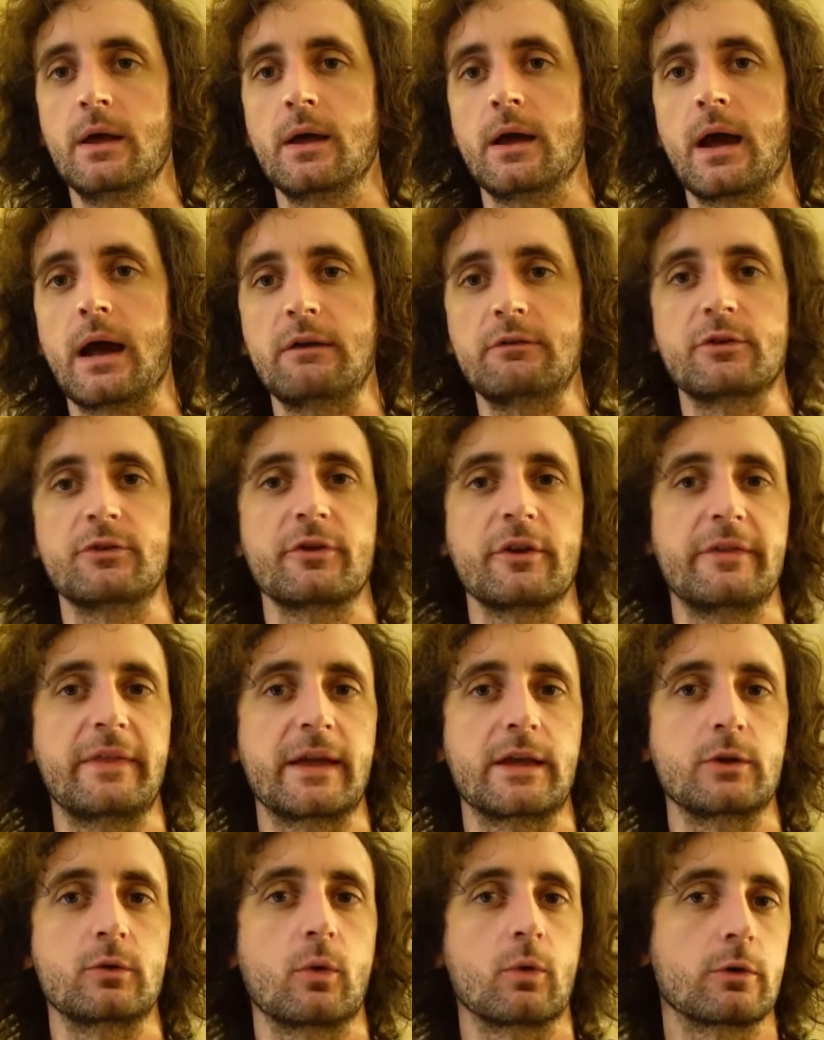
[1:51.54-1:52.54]
Obviously, they
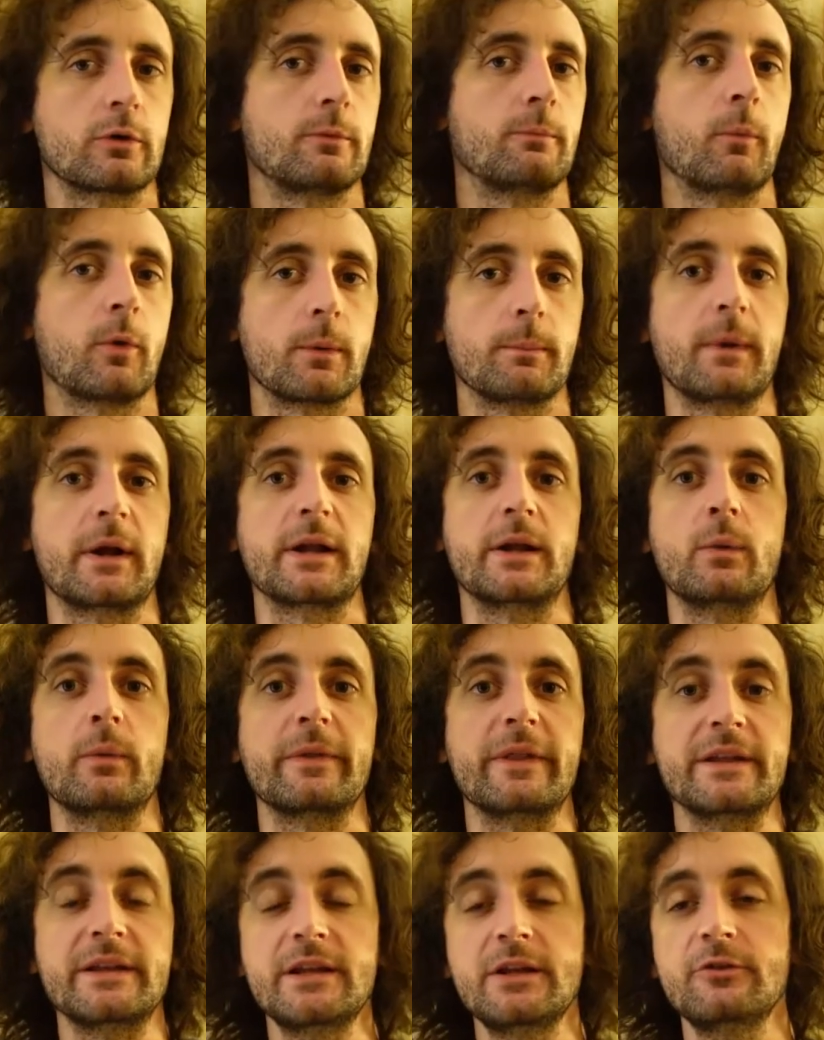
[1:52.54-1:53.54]
can order more money when
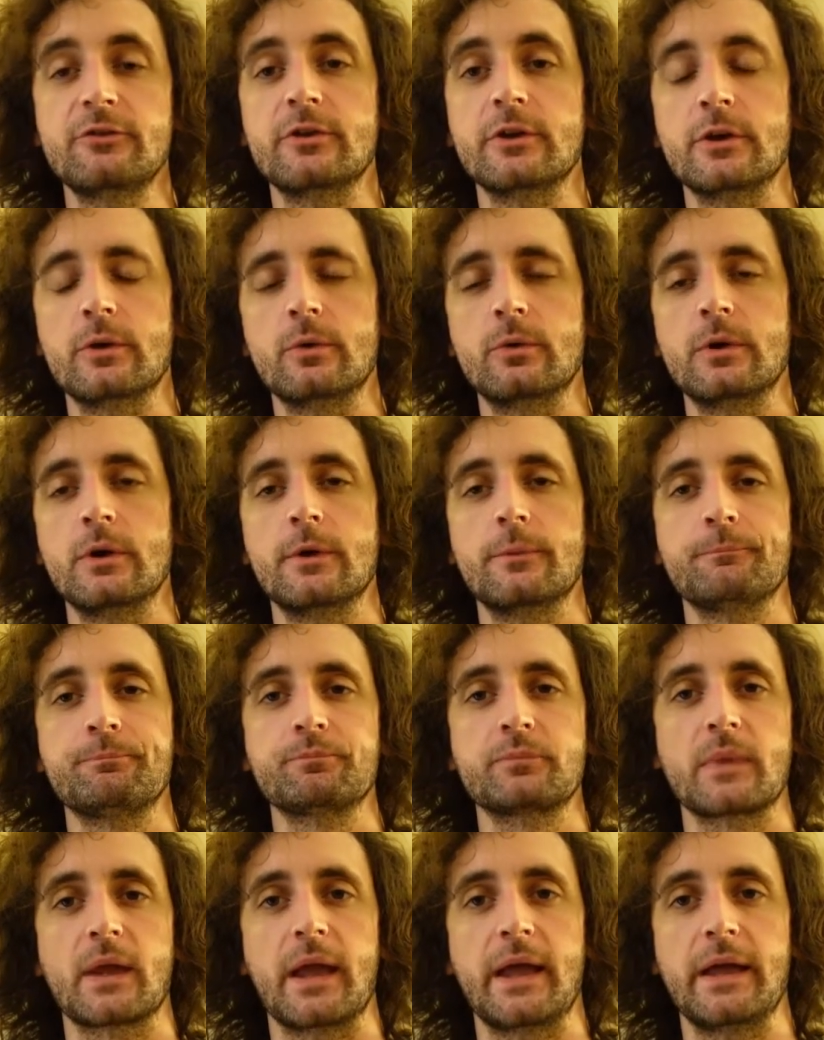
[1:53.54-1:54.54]
they need to,
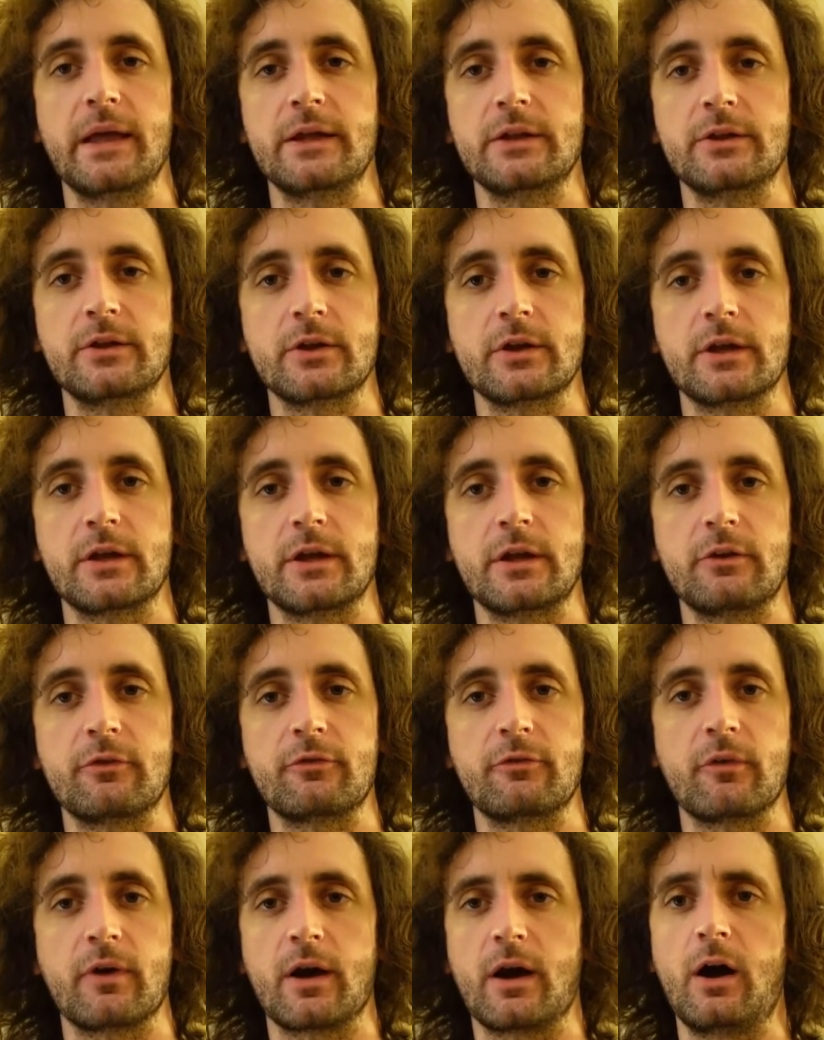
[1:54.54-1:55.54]
and
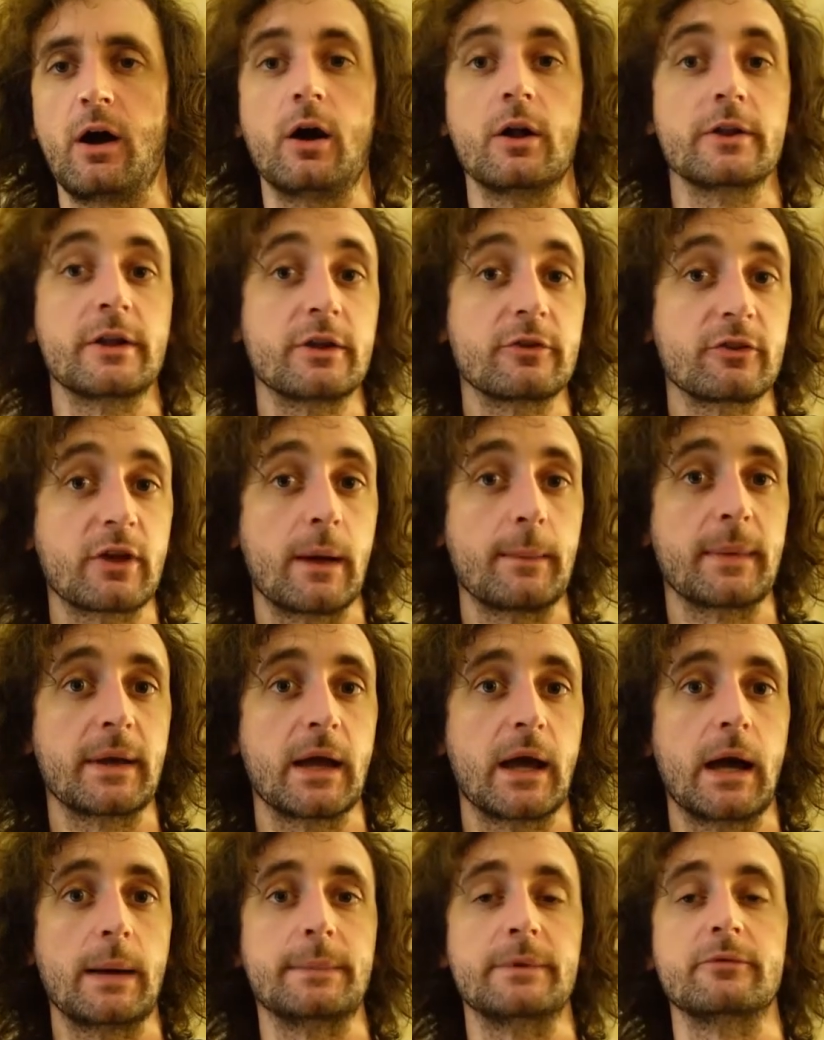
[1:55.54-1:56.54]
if a holiday's coming
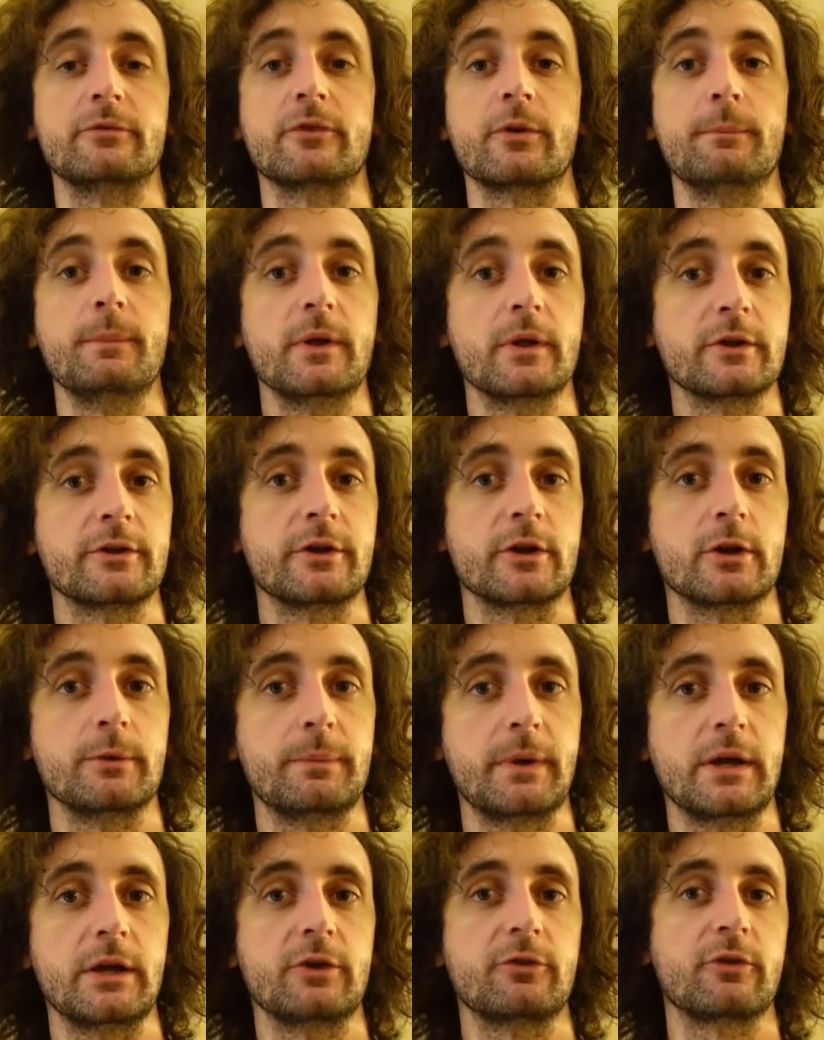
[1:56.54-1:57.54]
up, if it's a military
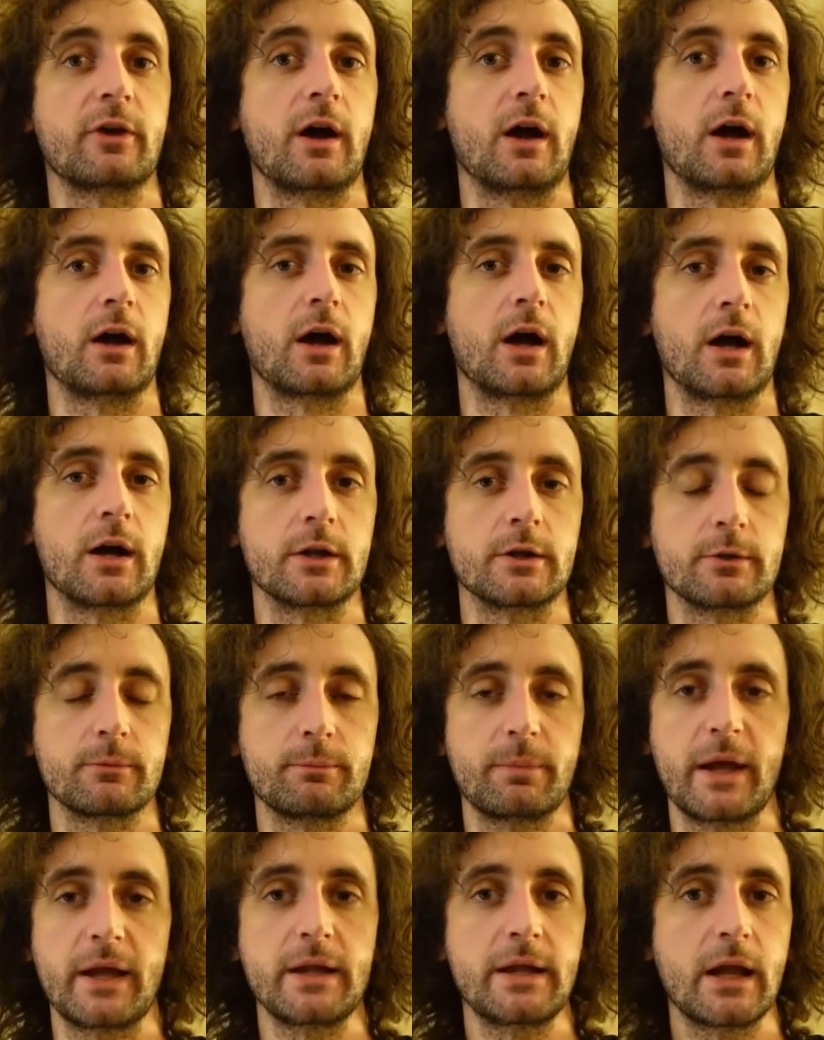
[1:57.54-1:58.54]
base on
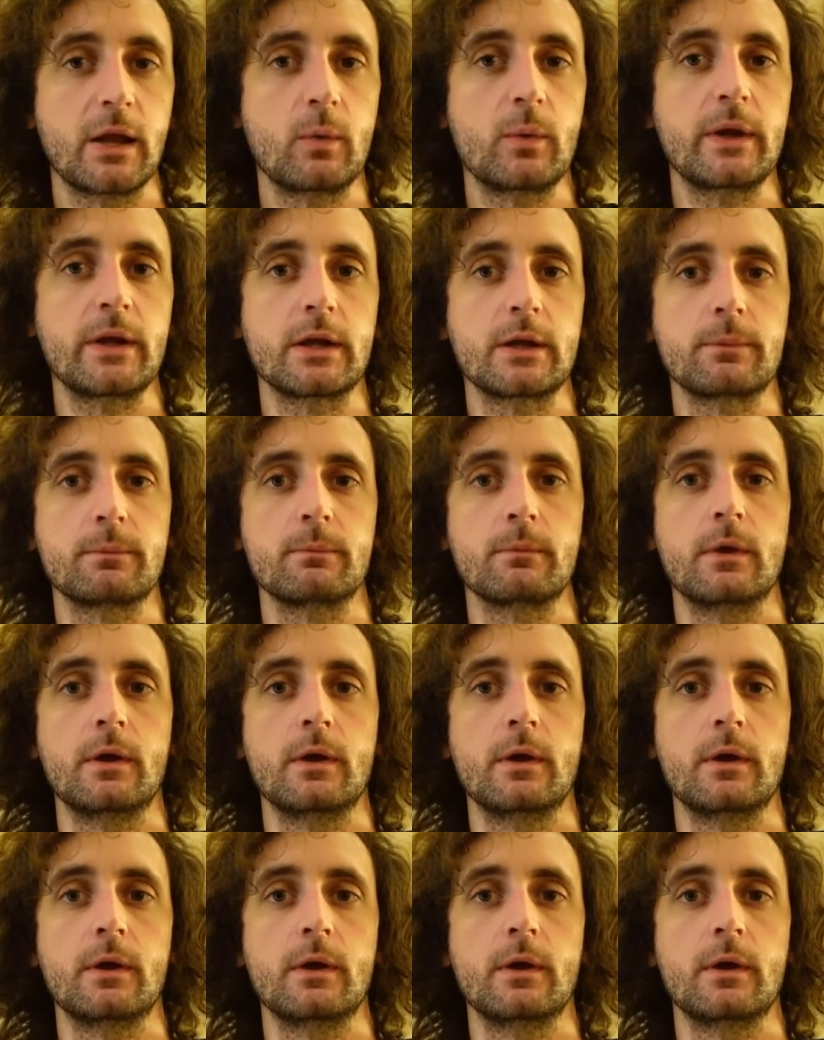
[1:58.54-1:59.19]
payday week,